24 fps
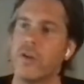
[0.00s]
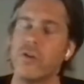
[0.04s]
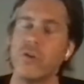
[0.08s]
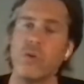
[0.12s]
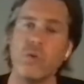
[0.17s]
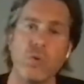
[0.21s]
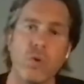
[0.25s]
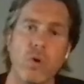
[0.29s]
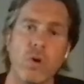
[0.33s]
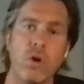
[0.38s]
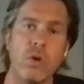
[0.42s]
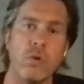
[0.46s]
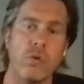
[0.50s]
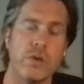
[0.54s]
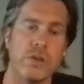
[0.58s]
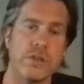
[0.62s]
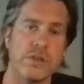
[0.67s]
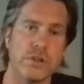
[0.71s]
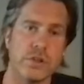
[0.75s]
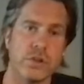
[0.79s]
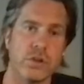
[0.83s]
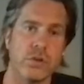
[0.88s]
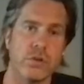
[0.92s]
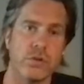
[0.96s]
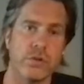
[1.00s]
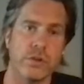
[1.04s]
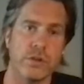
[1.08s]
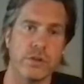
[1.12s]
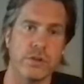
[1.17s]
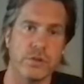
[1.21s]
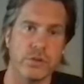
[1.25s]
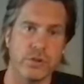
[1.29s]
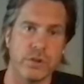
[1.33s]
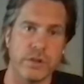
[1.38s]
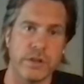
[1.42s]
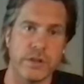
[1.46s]
you always know
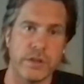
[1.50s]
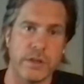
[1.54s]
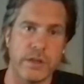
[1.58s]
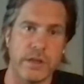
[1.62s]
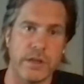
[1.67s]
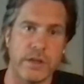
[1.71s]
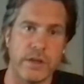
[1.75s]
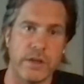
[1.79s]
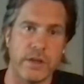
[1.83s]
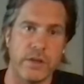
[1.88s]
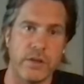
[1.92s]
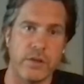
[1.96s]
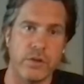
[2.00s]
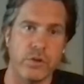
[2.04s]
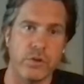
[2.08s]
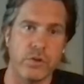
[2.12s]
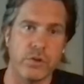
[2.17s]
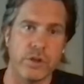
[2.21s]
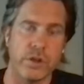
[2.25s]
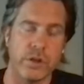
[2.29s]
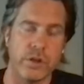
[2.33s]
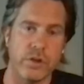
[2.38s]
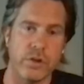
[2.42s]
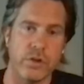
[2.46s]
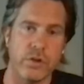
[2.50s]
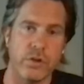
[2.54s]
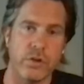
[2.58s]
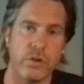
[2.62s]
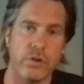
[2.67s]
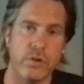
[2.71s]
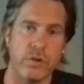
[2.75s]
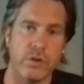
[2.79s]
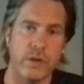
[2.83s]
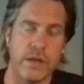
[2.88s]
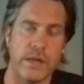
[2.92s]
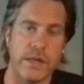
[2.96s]
that you can
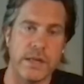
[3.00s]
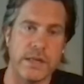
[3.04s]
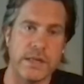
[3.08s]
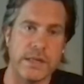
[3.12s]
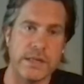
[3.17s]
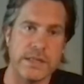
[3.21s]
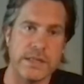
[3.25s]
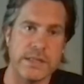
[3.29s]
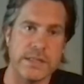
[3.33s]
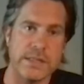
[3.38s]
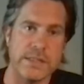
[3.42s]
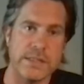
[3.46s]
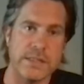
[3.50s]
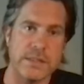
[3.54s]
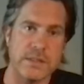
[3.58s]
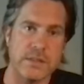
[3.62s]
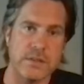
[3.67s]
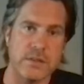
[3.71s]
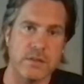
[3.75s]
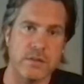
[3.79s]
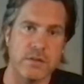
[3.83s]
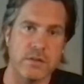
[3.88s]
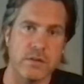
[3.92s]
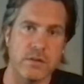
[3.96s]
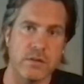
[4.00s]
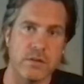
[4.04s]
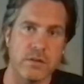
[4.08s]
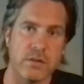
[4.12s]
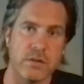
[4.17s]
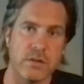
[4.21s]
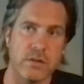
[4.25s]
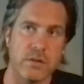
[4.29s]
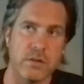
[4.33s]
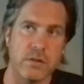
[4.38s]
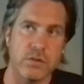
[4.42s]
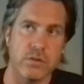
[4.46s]
at least
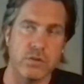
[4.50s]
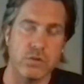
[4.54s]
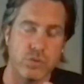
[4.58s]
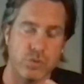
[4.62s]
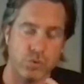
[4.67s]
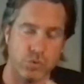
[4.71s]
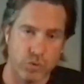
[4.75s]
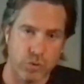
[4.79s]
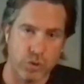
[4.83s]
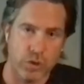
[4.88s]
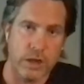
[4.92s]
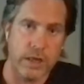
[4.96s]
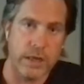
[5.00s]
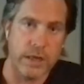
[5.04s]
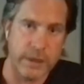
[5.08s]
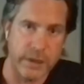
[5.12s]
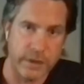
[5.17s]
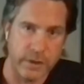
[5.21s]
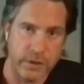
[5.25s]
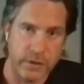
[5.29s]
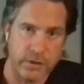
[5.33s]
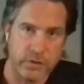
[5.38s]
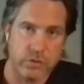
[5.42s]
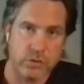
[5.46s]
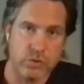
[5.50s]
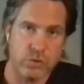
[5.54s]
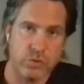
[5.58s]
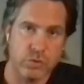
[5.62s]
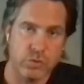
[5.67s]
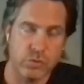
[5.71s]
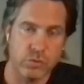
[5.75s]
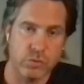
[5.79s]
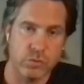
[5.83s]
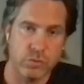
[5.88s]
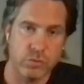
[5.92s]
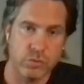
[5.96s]
try
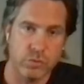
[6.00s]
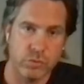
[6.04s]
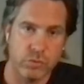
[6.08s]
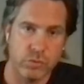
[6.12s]
to